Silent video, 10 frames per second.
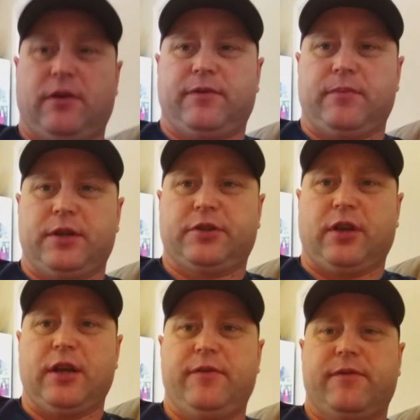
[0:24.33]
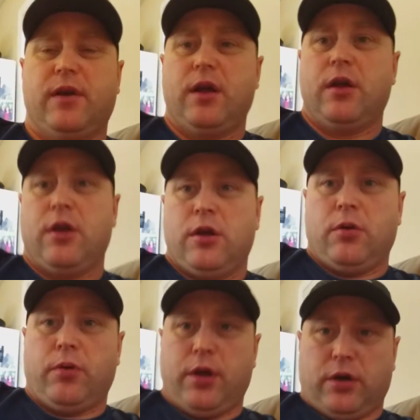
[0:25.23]
on from this life,
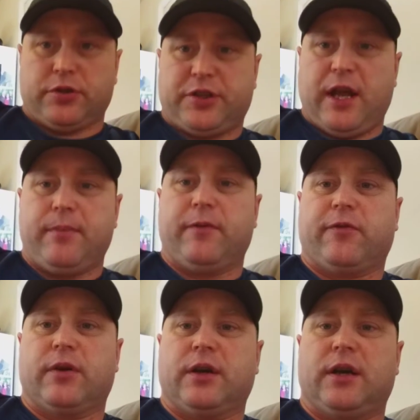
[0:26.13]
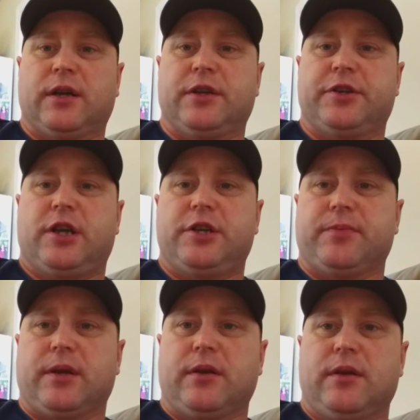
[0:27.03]
we all stand before God in
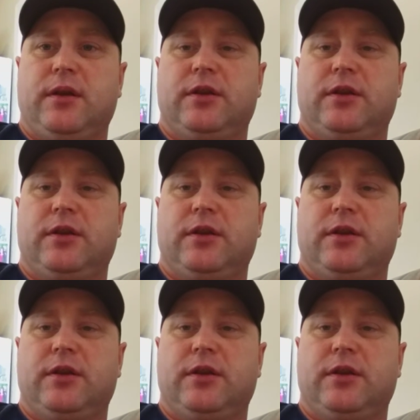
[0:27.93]
judgment.